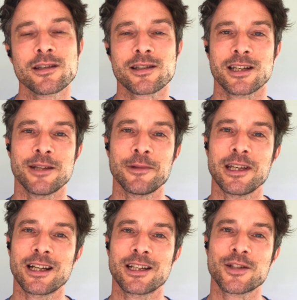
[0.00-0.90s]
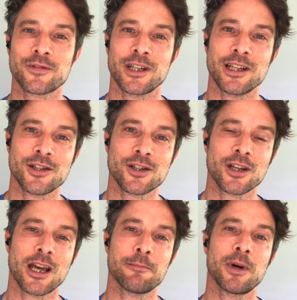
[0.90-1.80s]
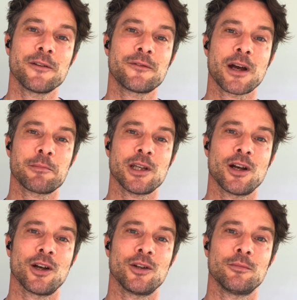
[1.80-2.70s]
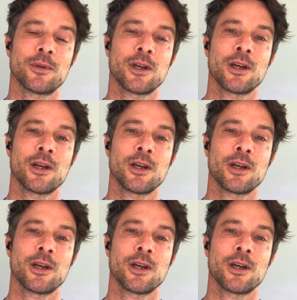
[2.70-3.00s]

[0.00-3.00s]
sleepy English village and my family home,